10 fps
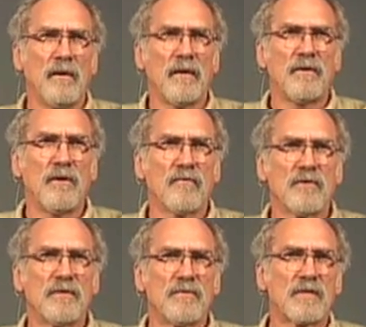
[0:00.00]
at the
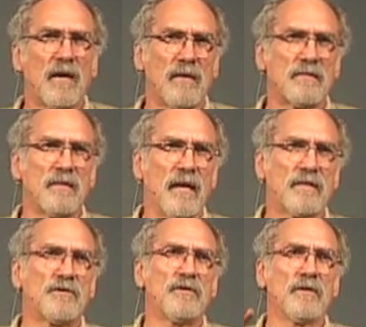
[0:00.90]
University of Wisconsin
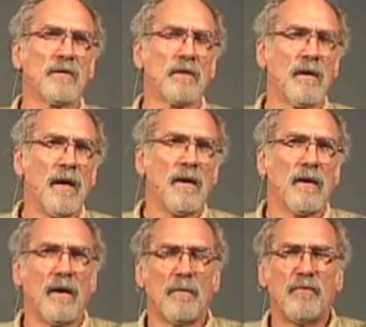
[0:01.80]
next year,
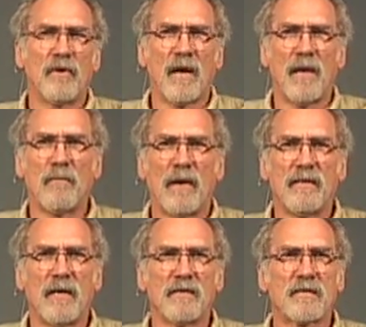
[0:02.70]
uh, put on by
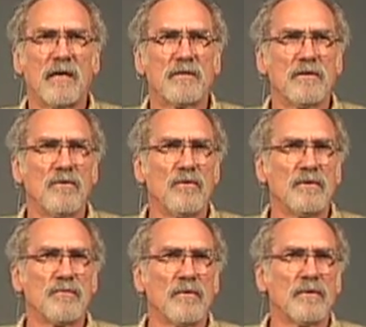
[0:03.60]
Denis Kitchen,
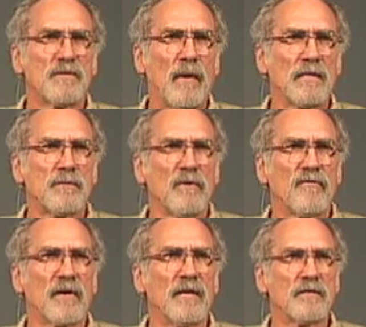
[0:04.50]
who's responsible
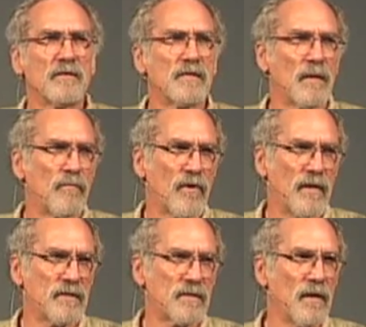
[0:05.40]
for Kitchen Sink
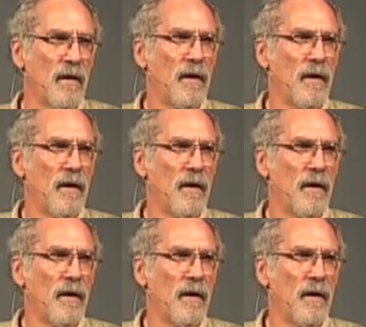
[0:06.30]
Press.